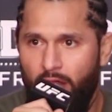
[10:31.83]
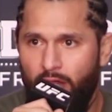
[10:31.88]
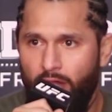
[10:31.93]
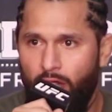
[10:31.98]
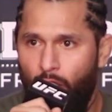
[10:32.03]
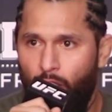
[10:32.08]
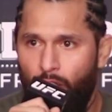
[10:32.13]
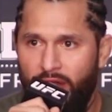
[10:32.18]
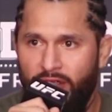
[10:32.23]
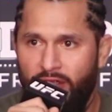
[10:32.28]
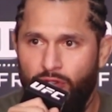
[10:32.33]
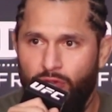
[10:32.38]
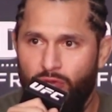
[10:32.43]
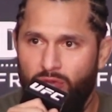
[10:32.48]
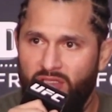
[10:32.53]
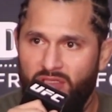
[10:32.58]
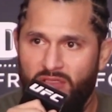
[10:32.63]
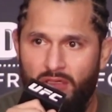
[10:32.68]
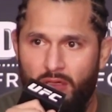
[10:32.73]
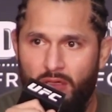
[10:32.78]
No
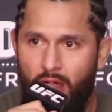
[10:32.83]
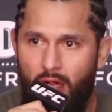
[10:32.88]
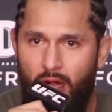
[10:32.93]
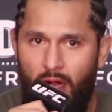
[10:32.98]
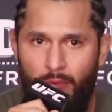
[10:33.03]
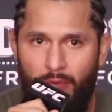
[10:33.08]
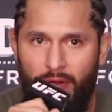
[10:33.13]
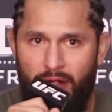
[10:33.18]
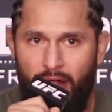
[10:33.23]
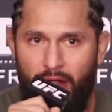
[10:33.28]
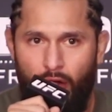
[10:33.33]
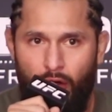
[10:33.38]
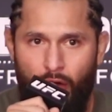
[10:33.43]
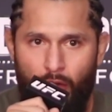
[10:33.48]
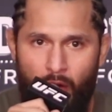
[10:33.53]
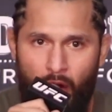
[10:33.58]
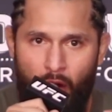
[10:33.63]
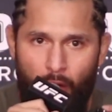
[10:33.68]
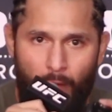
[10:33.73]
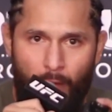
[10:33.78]
injuries. I'm ready to go
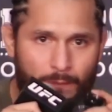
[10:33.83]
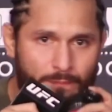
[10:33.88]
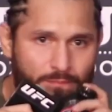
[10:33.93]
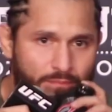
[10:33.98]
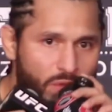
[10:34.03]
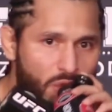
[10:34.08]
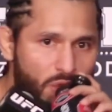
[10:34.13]
tomorrow.